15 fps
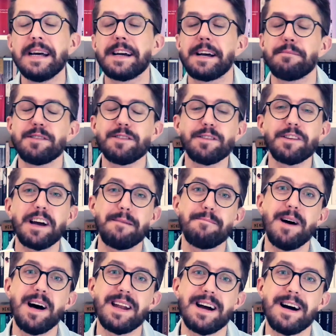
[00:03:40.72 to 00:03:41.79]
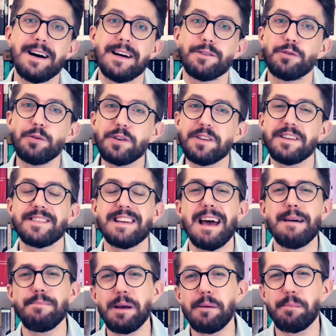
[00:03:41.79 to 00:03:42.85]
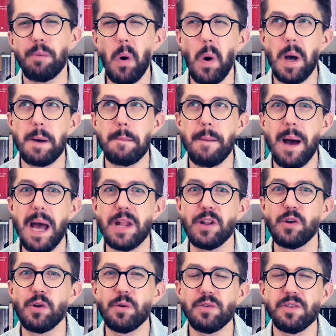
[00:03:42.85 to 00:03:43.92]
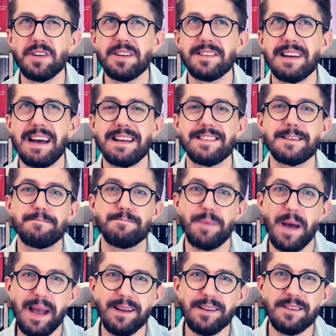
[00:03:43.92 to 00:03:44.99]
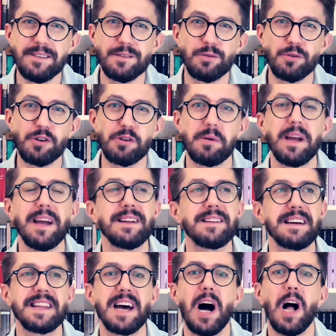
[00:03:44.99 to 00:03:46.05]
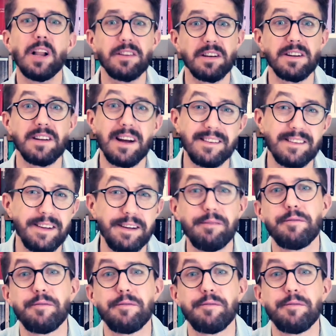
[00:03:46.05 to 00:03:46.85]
Cabezón Cámara took this epic poem and used it as a base to create an alternative,